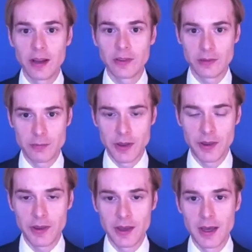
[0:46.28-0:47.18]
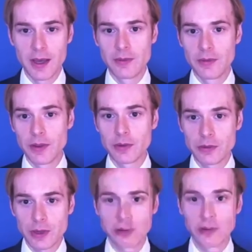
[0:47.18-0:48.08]
last month for the
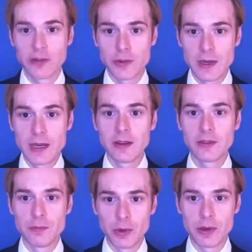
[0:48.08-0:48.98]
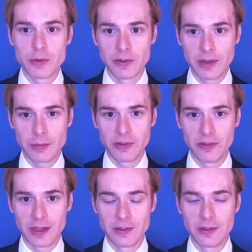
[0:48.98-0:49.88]
construction of three smaller reception
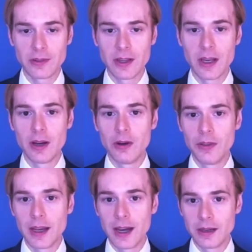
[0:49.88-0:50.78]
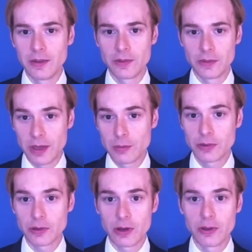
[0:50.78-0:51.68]
centres on the islands of
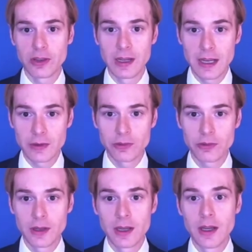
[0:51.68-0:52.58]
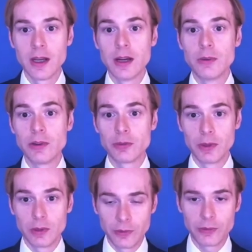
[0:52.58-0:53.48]
Samos, Kos, and Leros, which
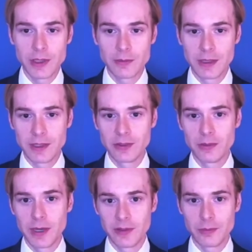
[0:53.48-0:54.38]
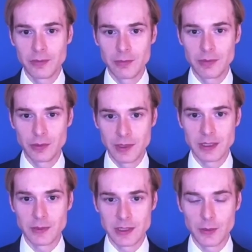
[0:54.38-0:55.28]
will also be completed by September
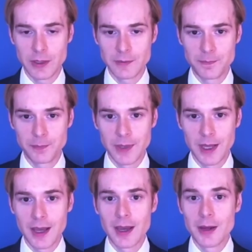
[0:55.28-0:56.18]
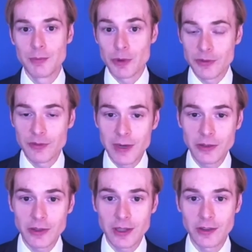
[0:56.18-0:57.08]
2021. More
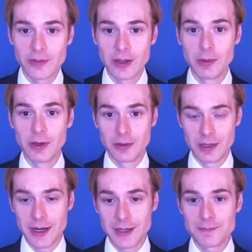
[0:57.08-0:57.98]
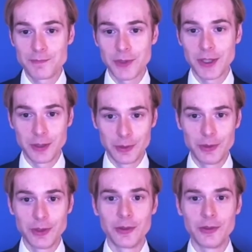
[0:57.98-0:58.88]
information is available online,
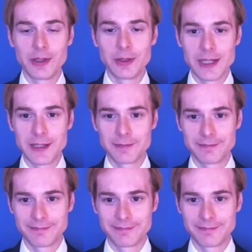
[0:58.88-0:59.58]
including also in Greek.